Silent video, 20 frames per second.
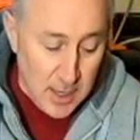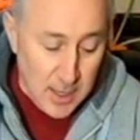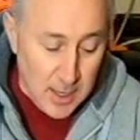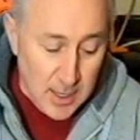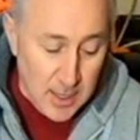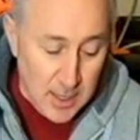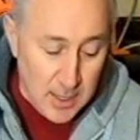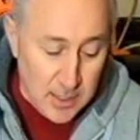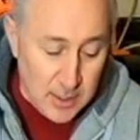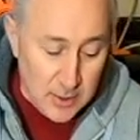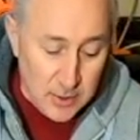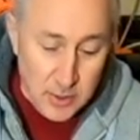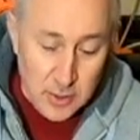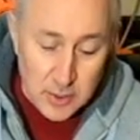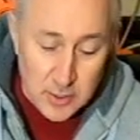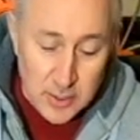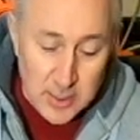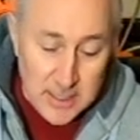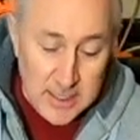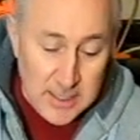
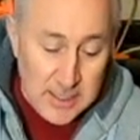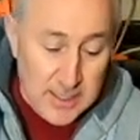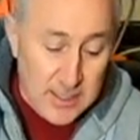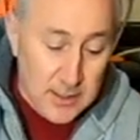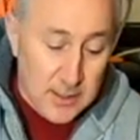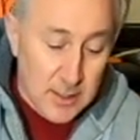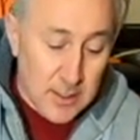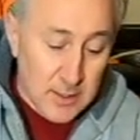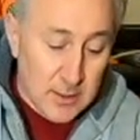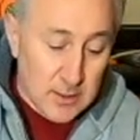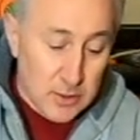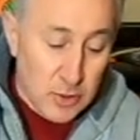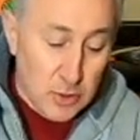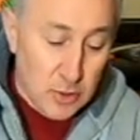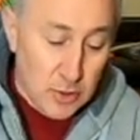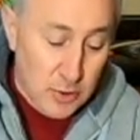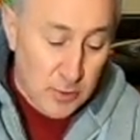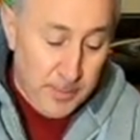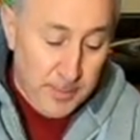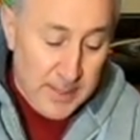You're going to need
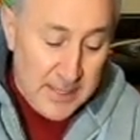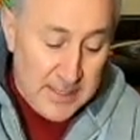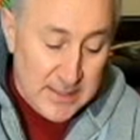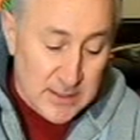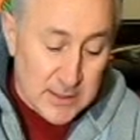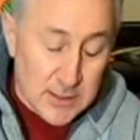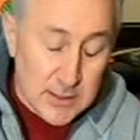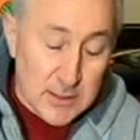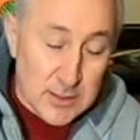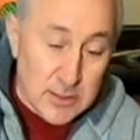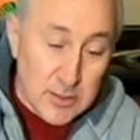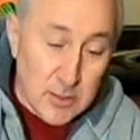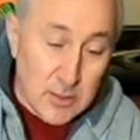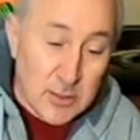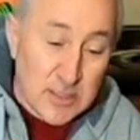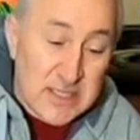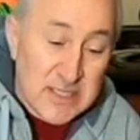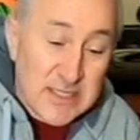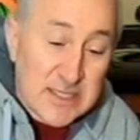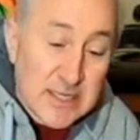2 pieces that
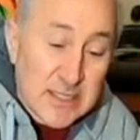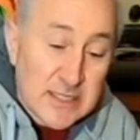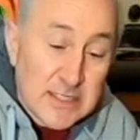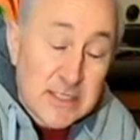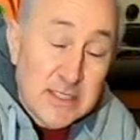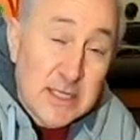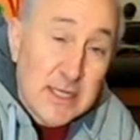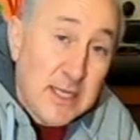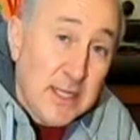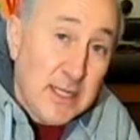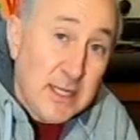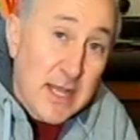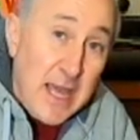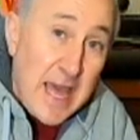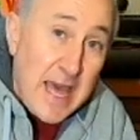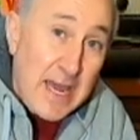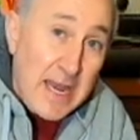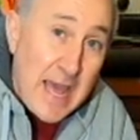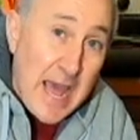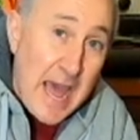are
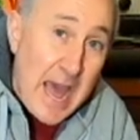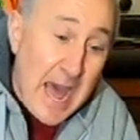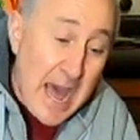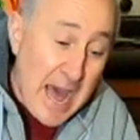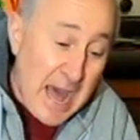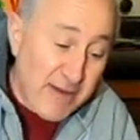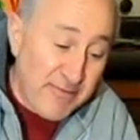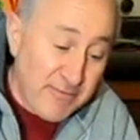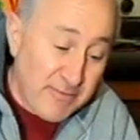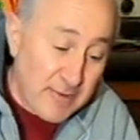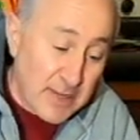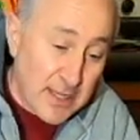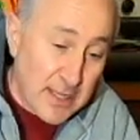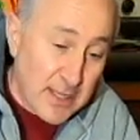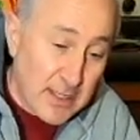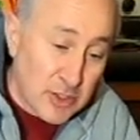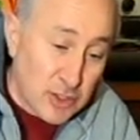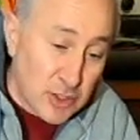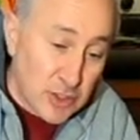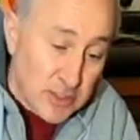16.5
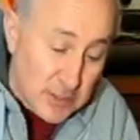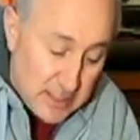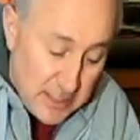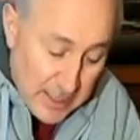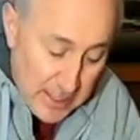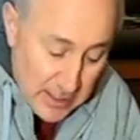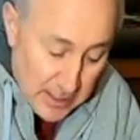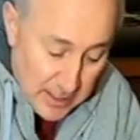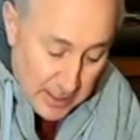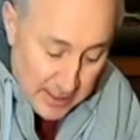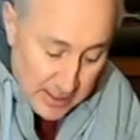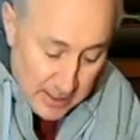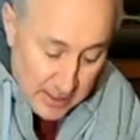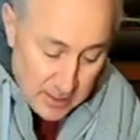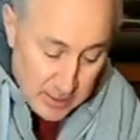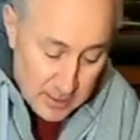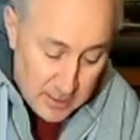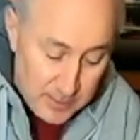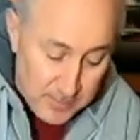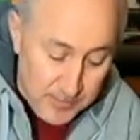inches in
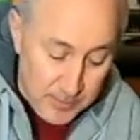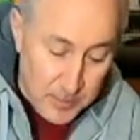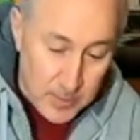length.